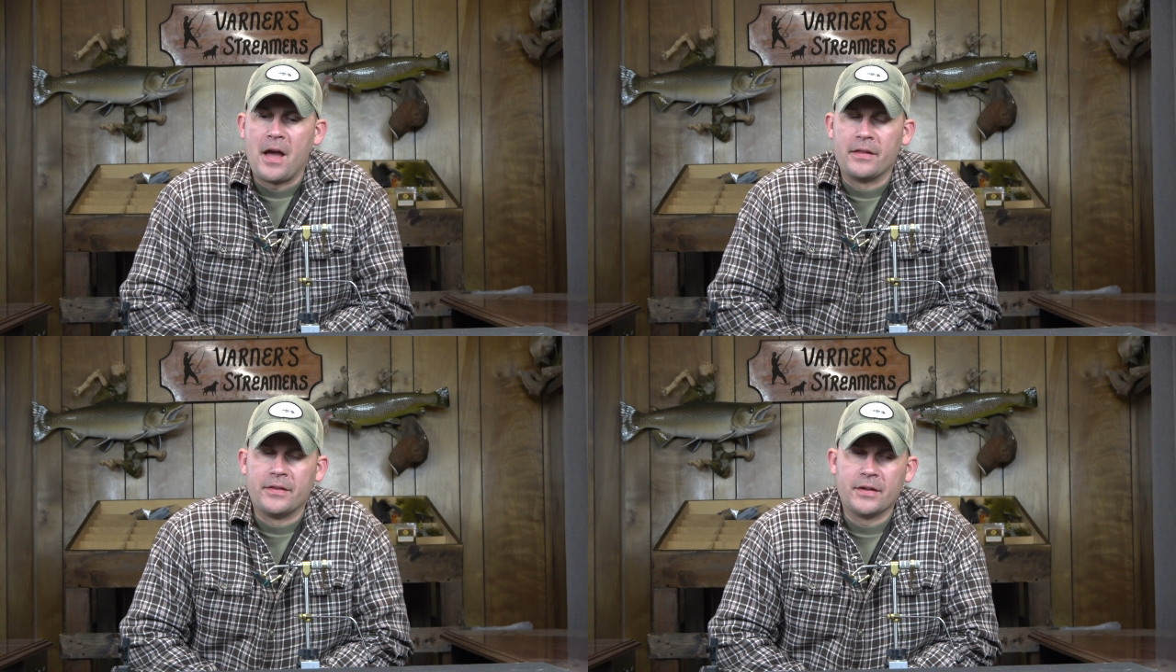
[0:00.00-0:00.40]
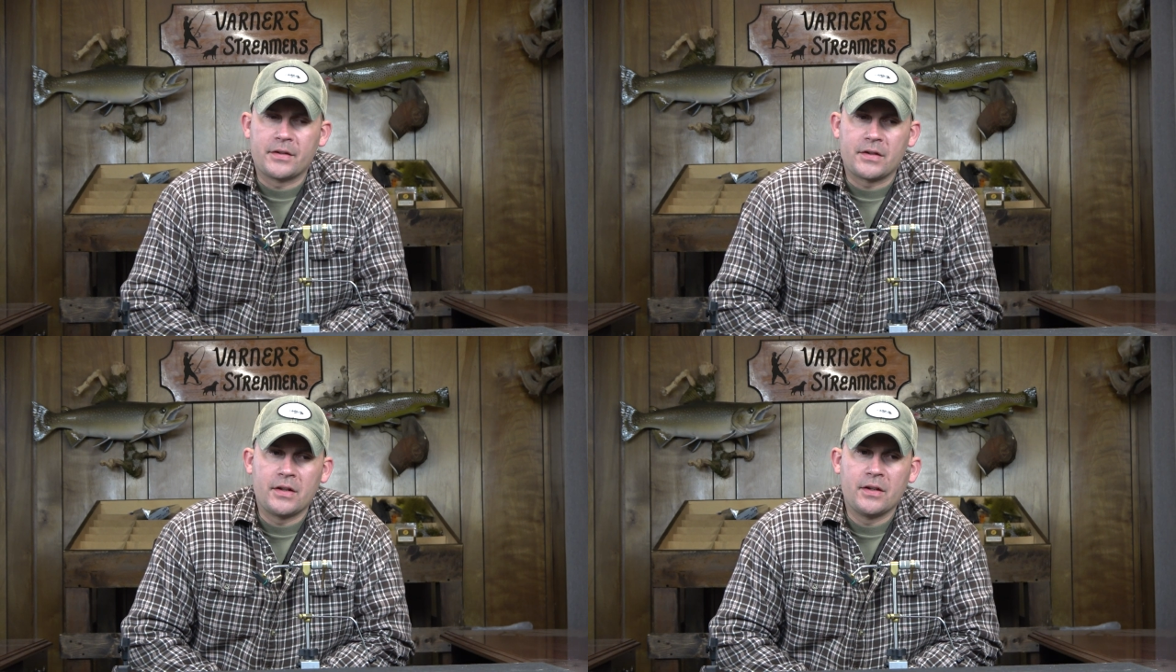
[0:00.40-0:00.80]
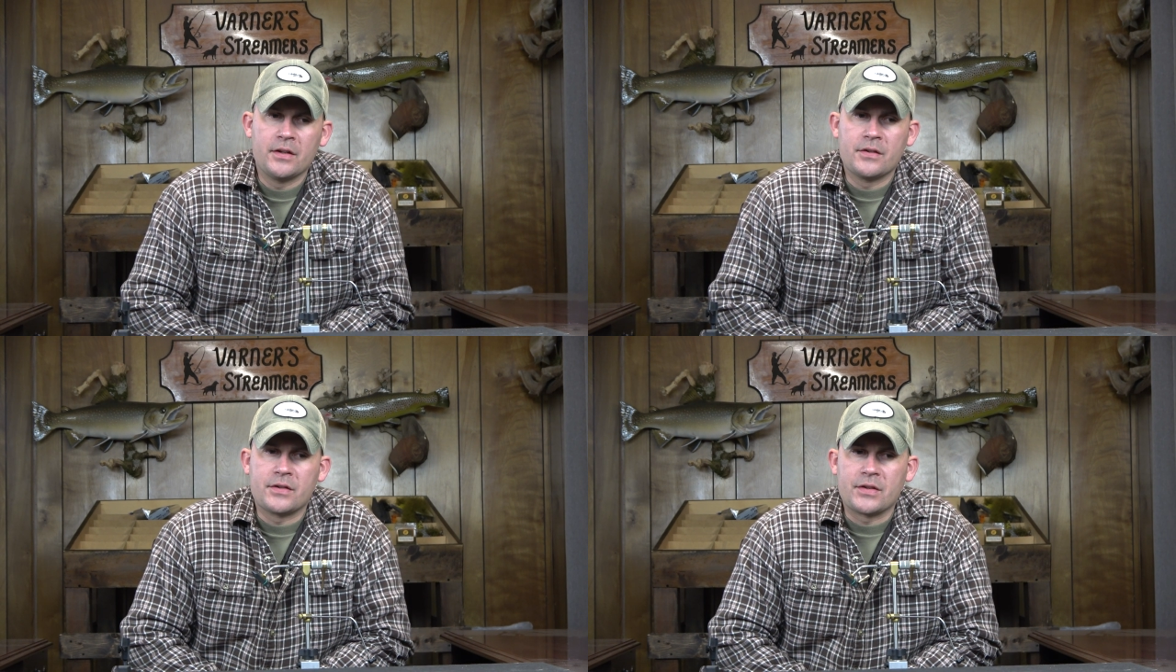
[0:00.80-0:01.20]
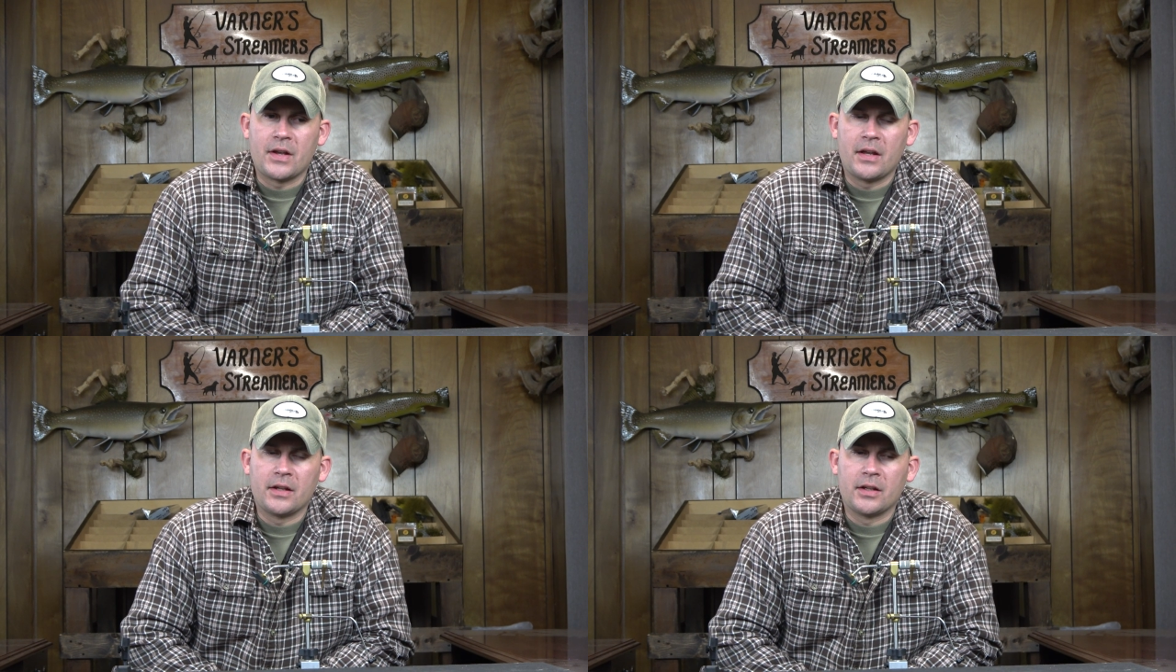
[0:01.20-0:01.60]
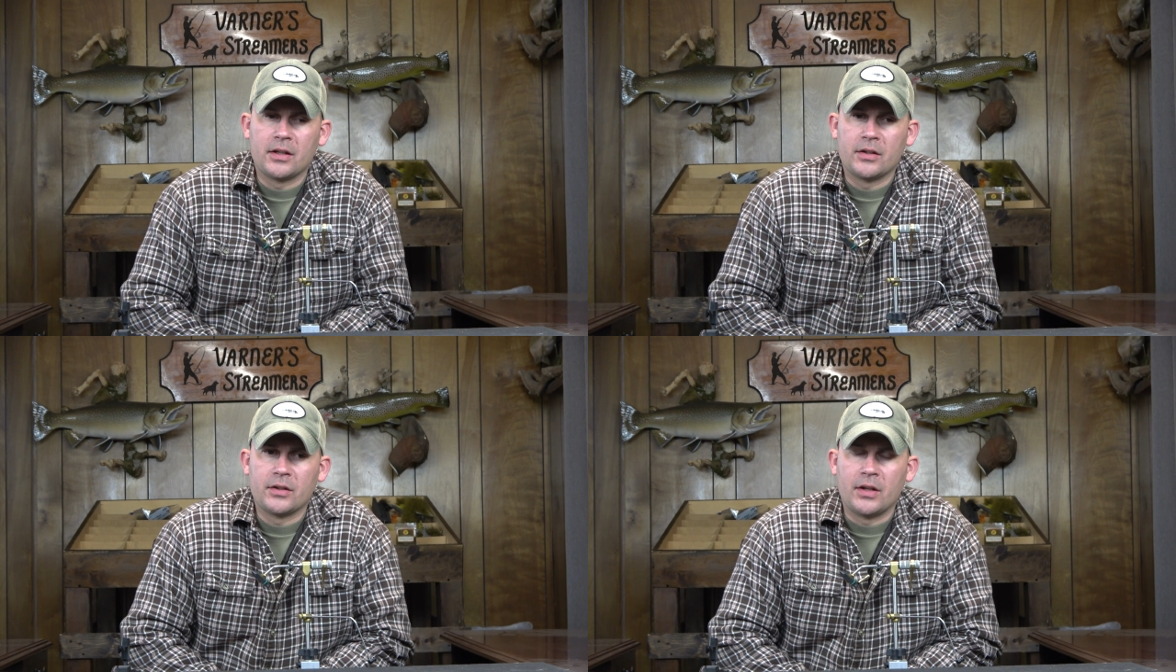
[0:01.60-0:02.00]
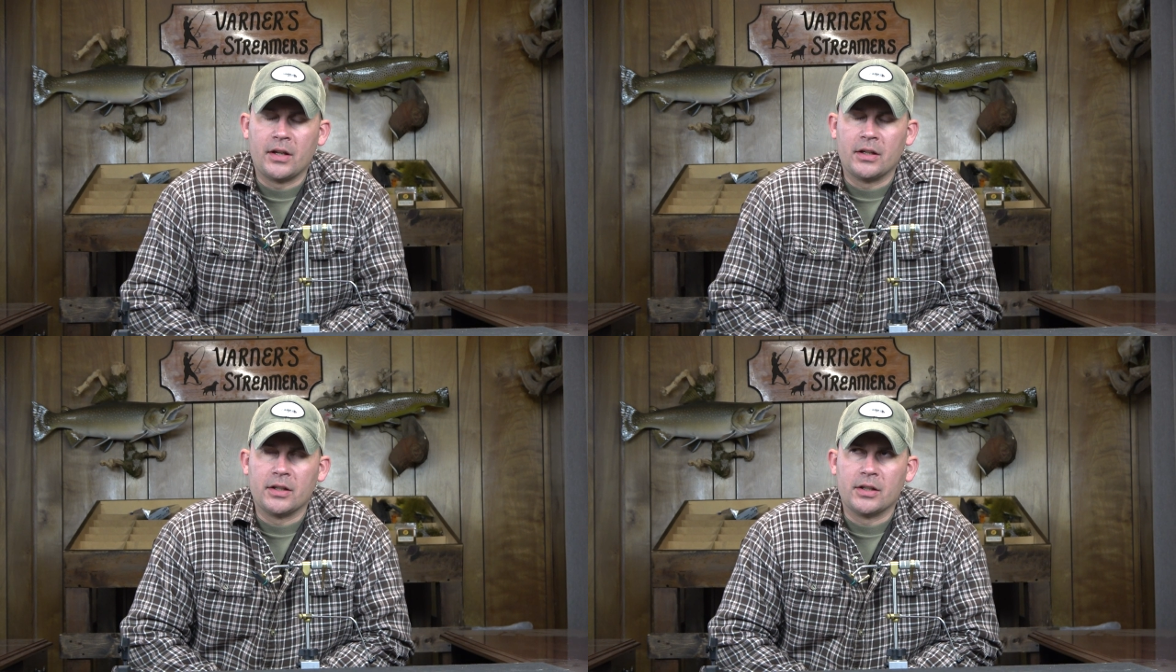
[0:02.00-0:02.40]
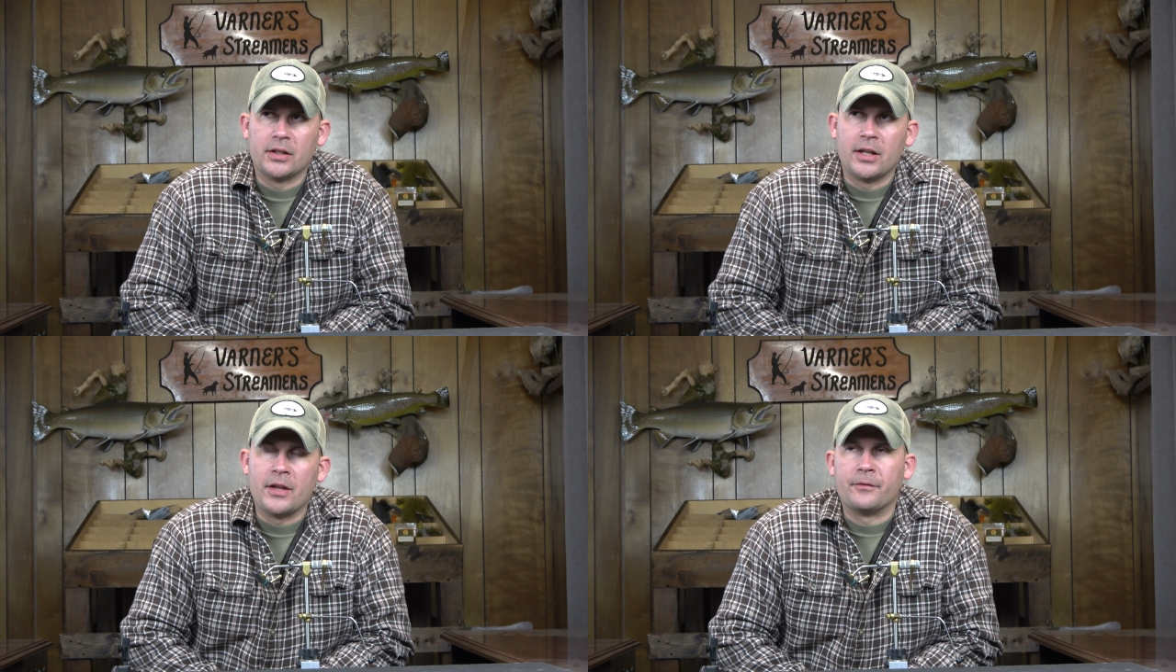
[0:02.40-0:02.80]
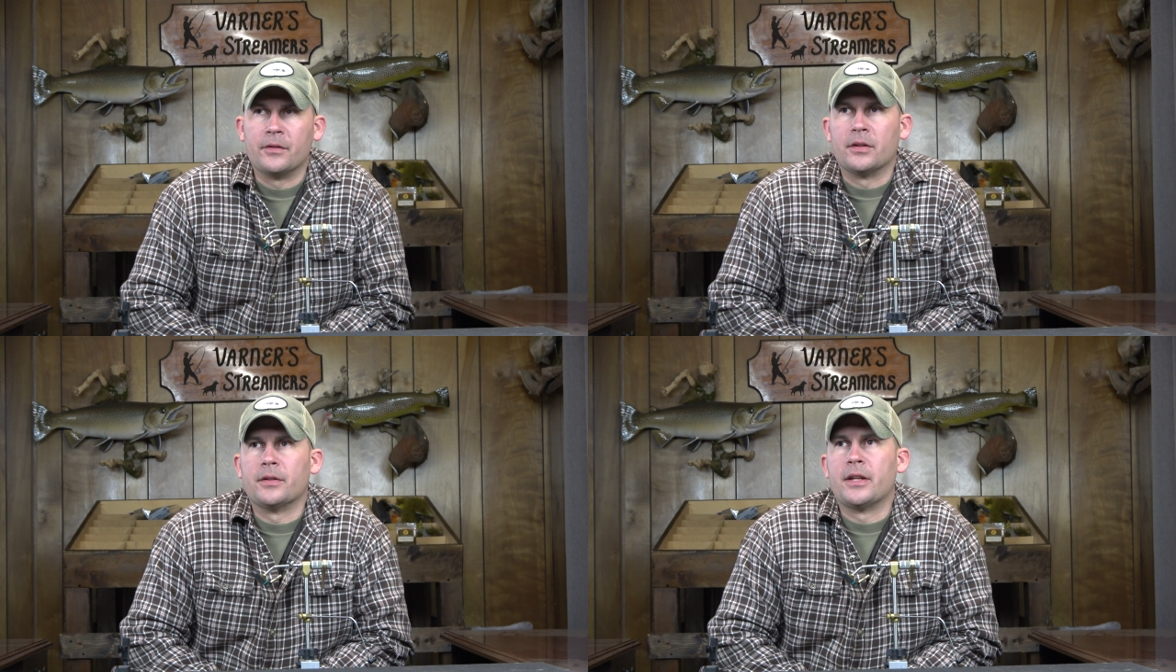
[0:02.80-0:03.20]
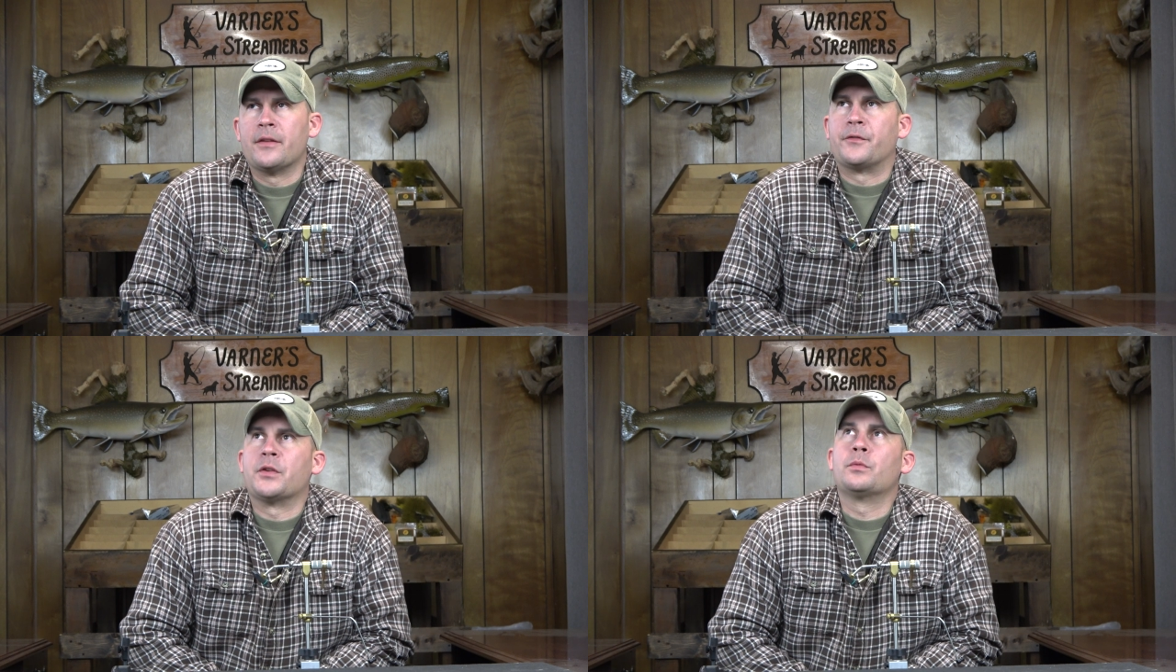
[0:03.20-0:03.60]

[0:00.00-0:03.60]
This is, if